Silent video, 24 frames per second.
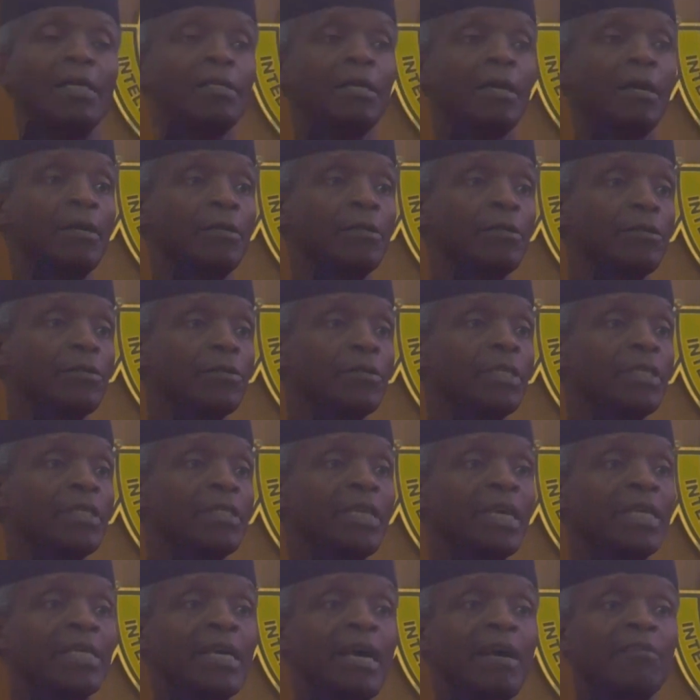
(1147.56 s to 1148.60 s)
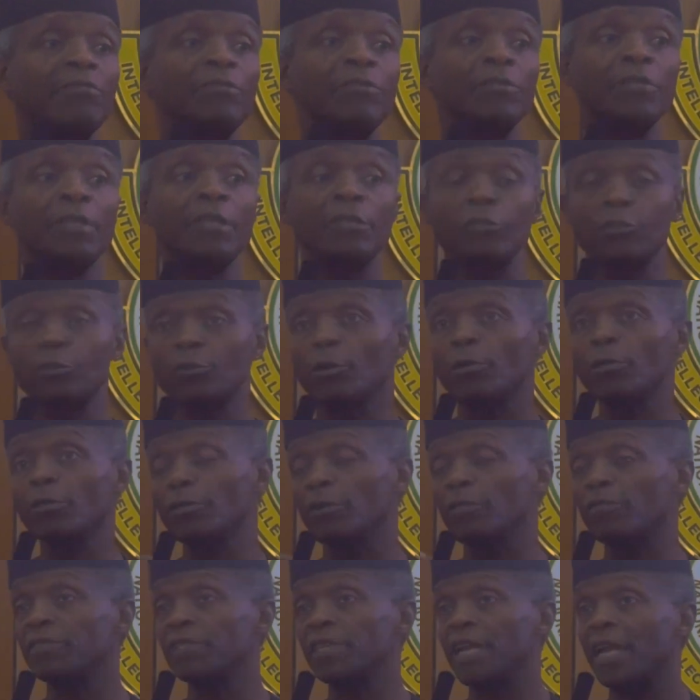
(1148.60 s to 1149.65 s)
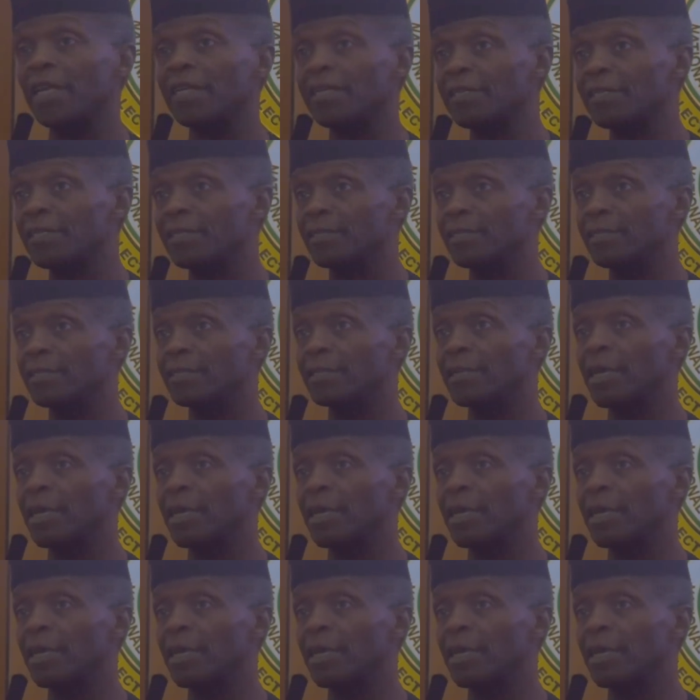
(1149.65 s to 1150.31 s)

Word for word: at countries that have the sorts of challenges